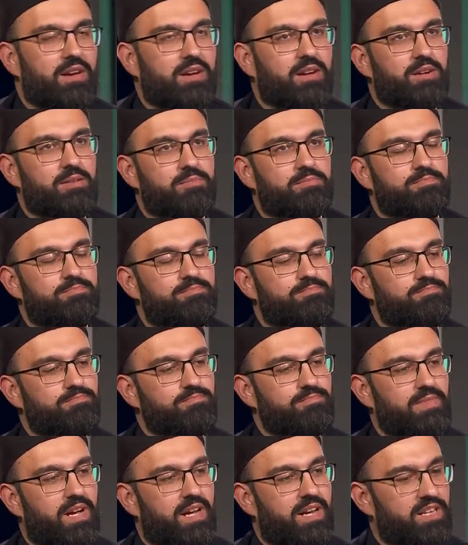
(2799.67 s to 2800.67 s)
Um,
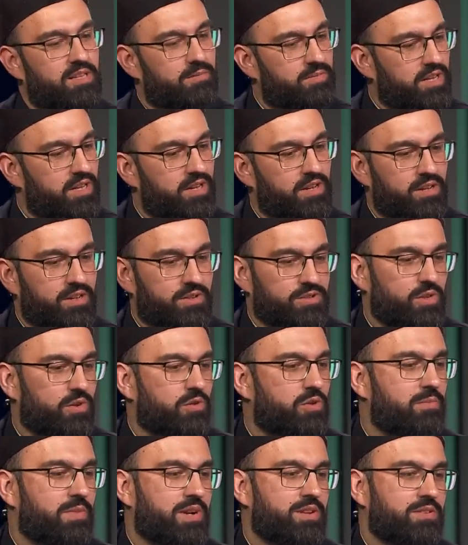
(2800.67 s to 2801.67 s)
And at the beginning of the show,
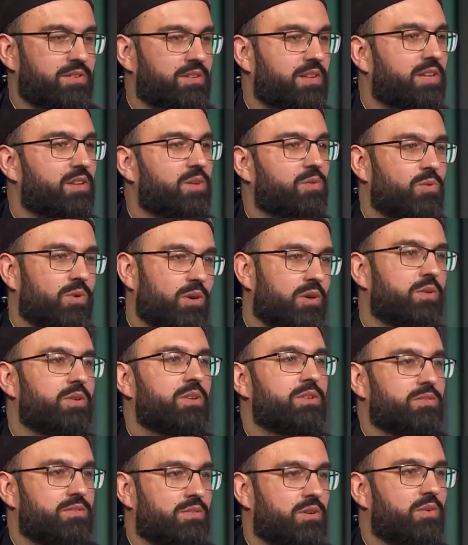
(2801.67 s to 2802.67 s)
we mentioned that the world
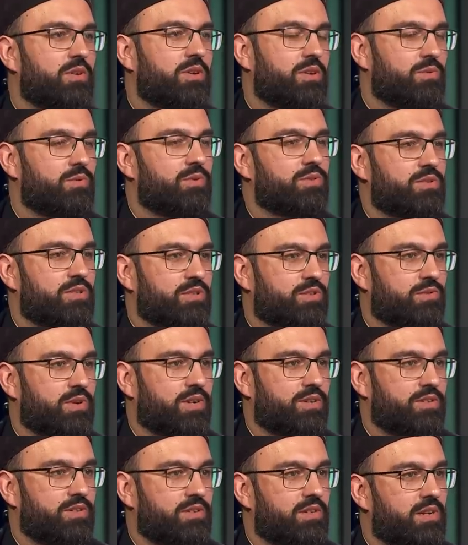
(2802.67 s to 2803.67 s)
is going towards
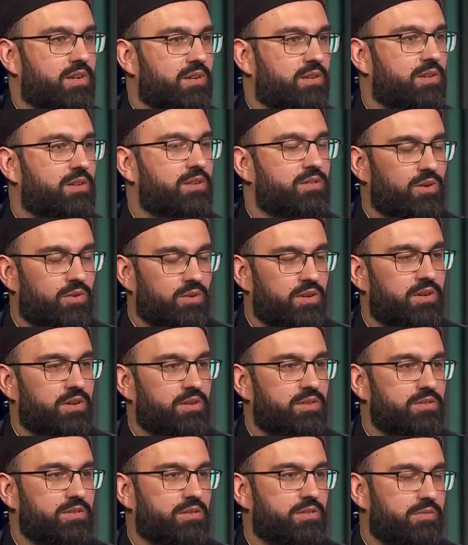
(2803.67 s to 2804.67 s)
destruction, and yeah. His
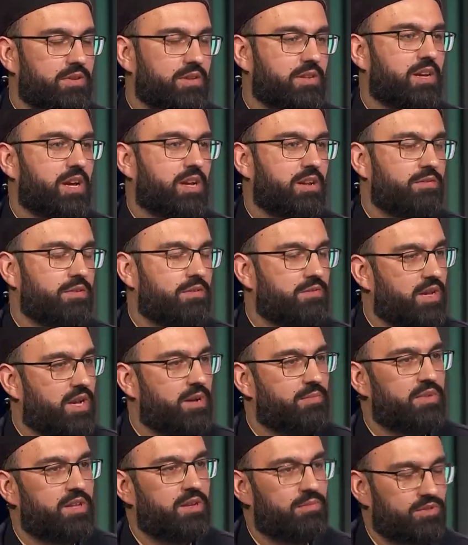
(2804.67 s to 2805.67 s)
Holiness, the fifth Caliph of the
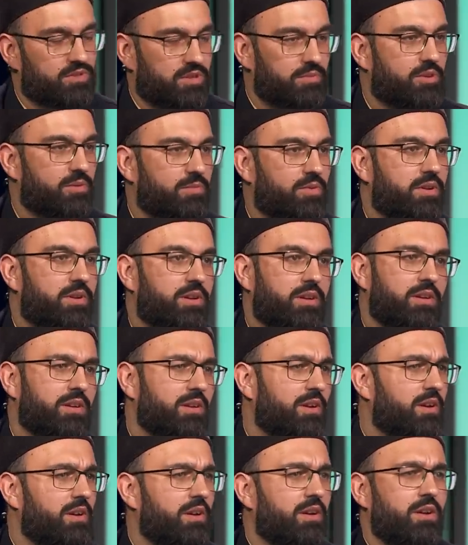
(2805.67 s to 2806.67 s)
Ahmadiyya Muslim community,
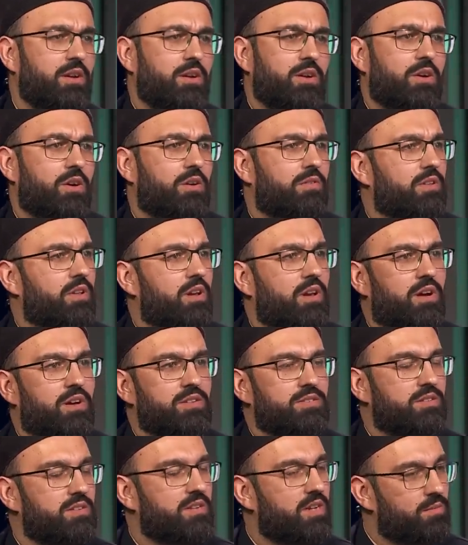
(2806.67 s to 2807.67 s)
over the
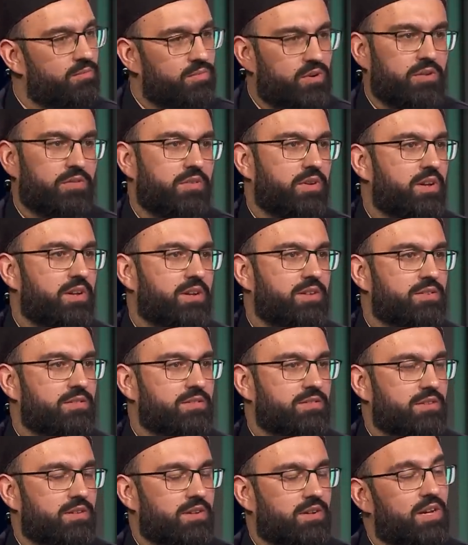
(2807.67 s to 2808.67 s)
last number of years
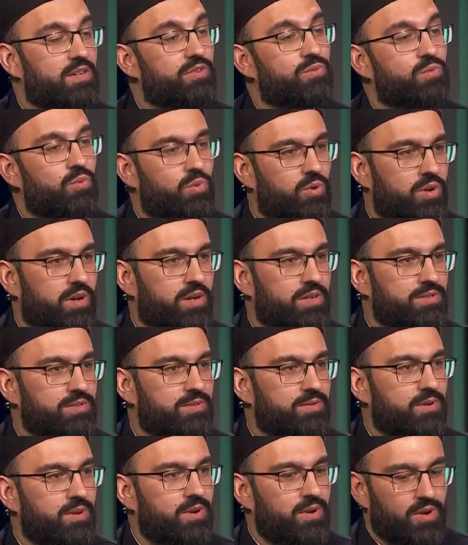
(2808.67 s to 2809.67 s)
yeah. has warned
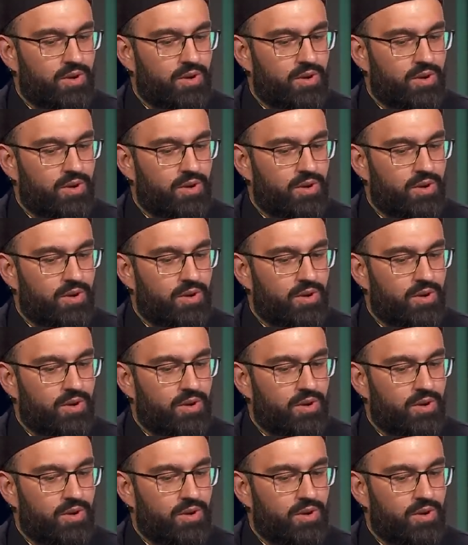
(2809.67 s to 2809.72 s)
us.